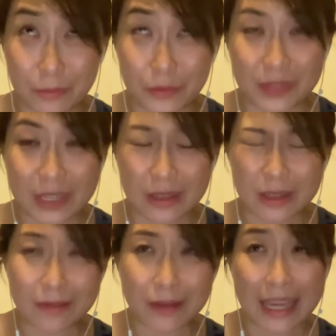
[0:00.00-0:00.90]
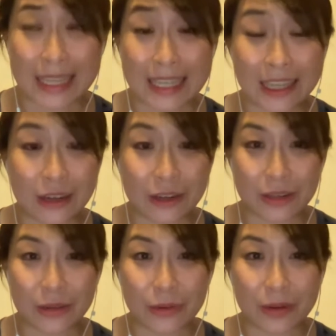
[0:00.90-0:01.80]
15, 18 years
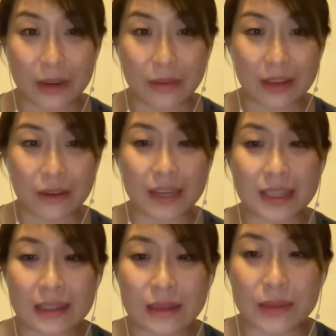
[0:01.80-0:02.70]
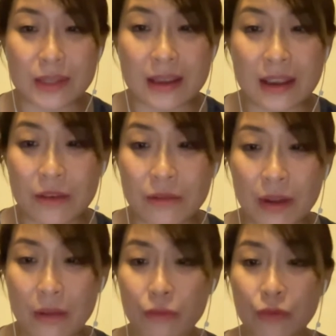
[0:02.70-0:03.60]
ago now that Craigslist was
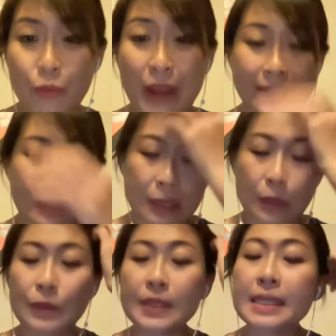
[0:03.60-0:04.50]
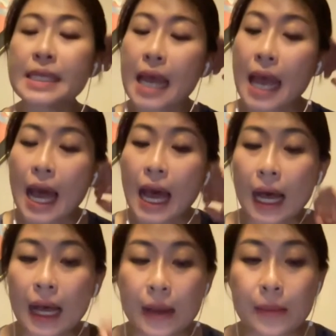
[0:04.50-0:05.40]
widely used.
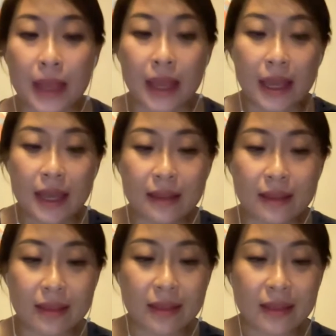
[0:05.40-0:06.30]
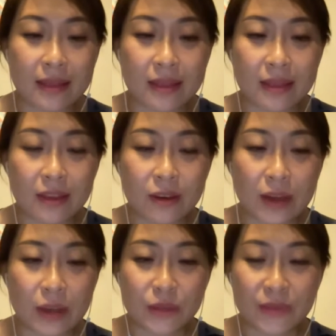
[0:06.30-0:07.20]
You know,
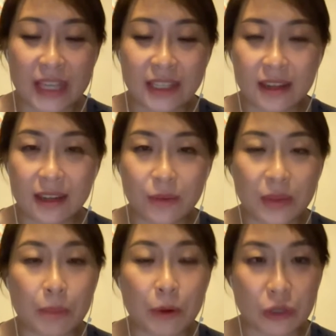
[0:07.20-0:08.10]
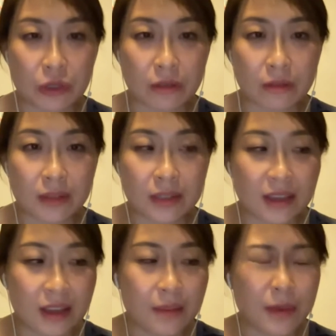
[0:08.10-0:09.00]
I was fascinated with the personals
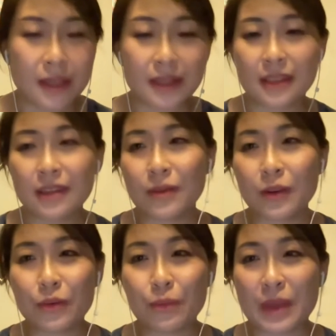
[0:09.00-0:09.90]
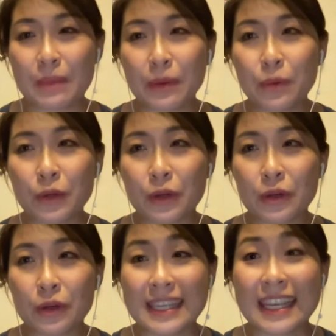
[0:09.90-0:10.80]
because, you know, people
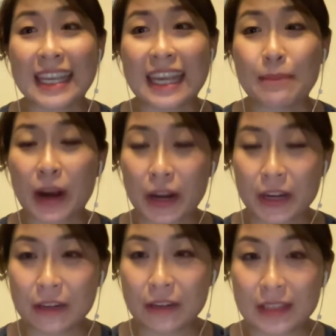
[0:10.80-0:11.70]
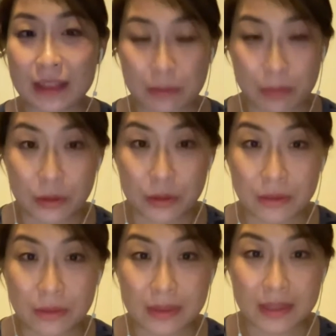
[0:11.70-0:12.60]
were seeking partners in the
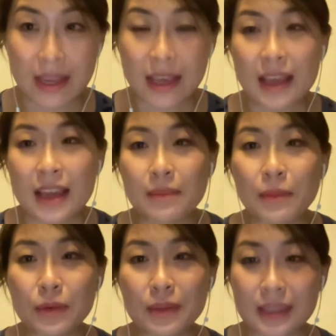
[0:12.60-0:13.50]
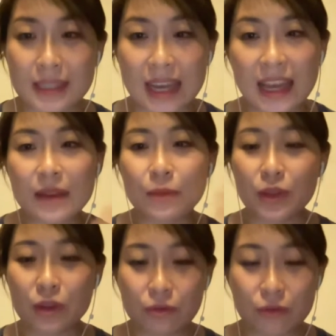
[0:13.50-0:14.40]
personals. And most of the time
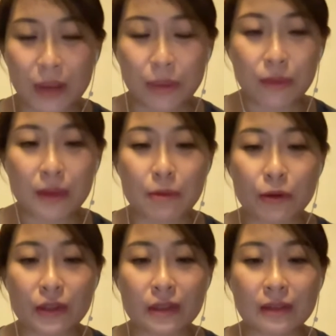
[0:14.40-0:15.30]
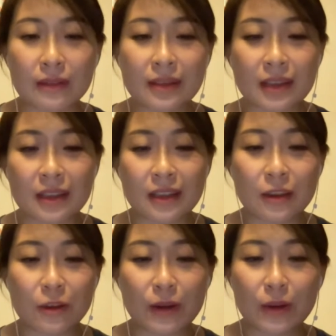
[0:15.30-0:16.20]
when you read through the personals and,
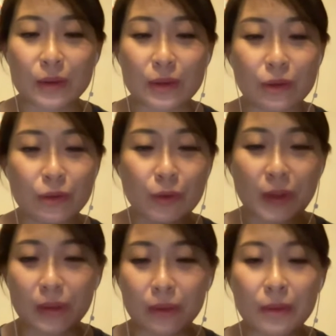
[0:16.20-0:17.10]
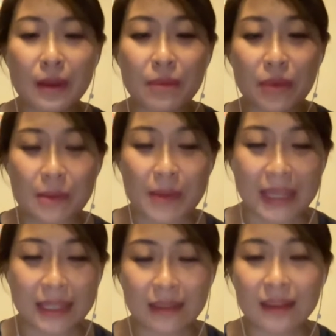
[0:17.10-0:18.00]
you know, I was going through them
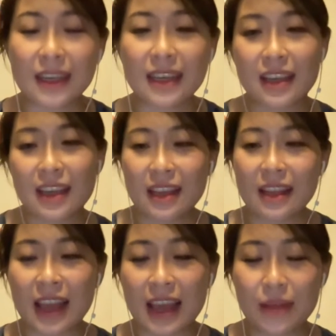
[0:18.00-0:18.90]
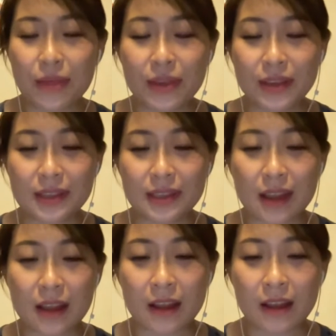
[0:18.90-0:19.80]
thematically, they had this
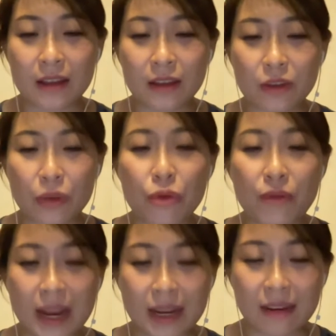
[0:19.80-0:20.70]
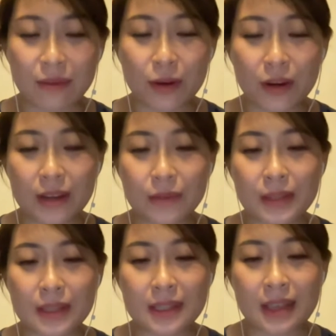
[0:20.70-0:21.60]
thread where it
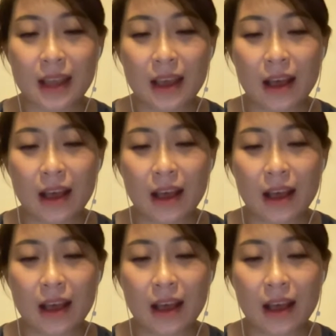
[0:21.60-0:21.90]
was,